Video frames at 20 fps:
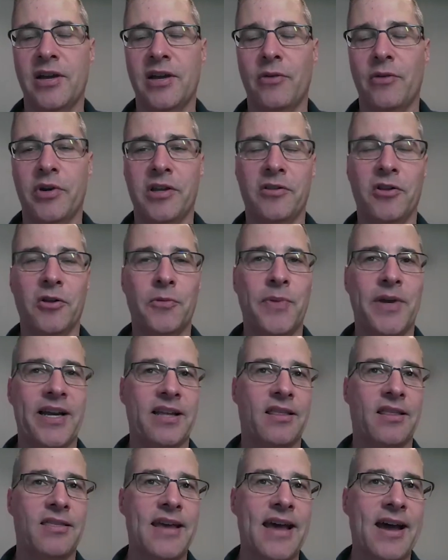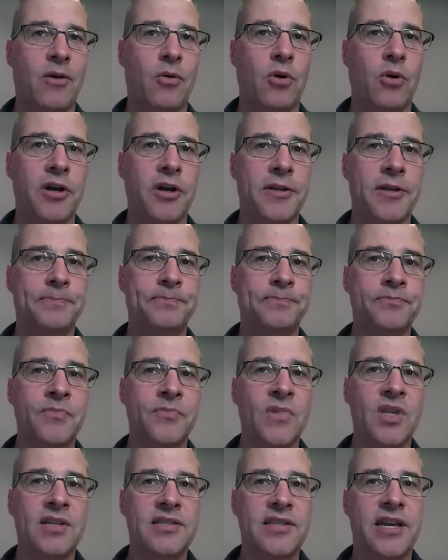Yet when you look back at that one,
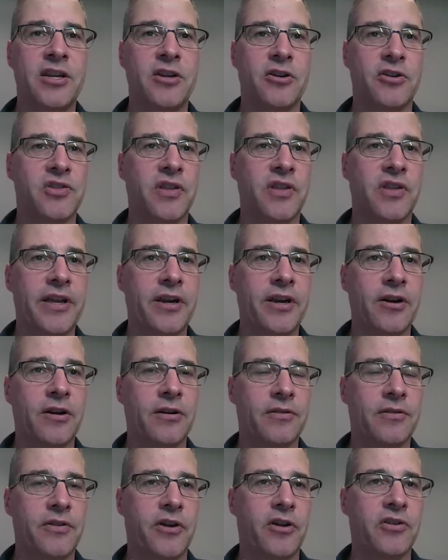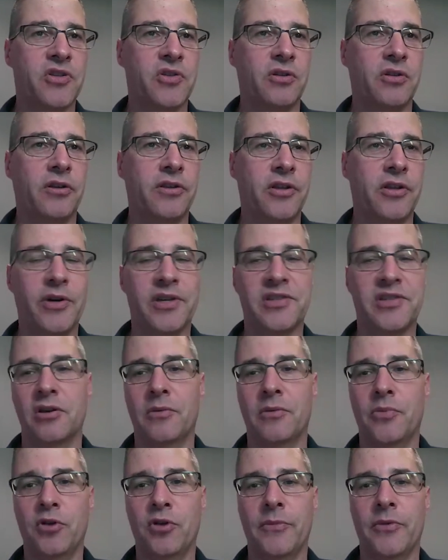10 years later, the U.S.
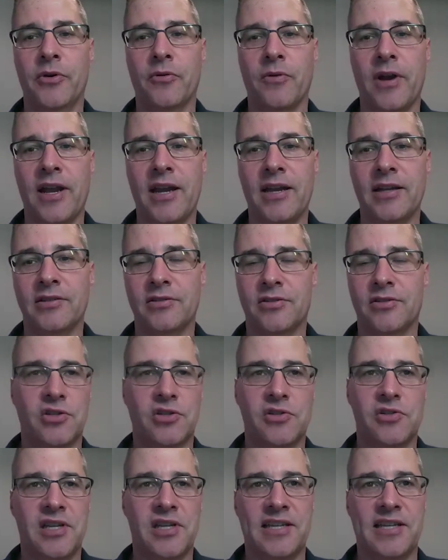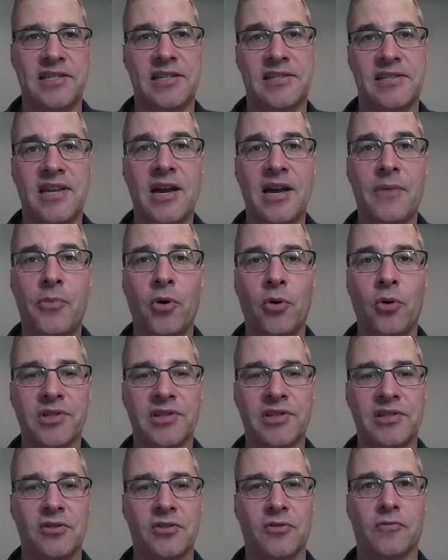unemployment rate, just use it as an example,
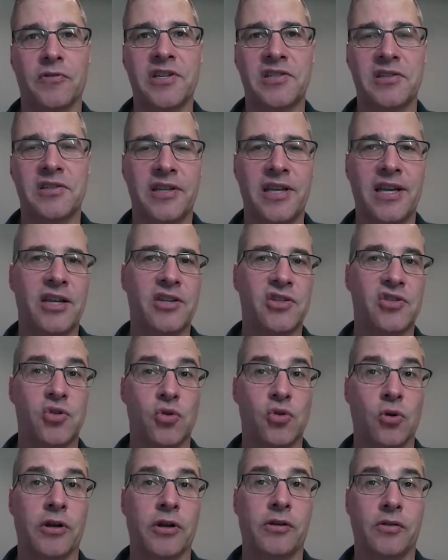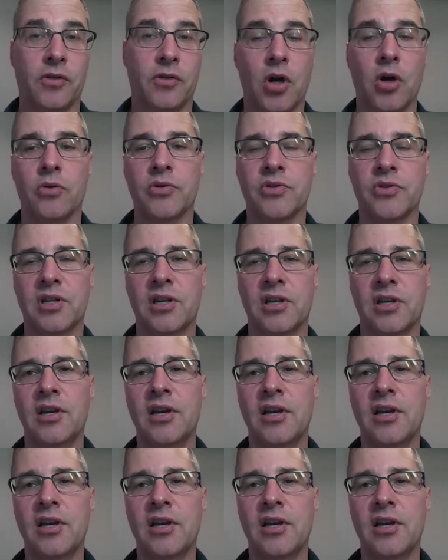was until recently at historic lows.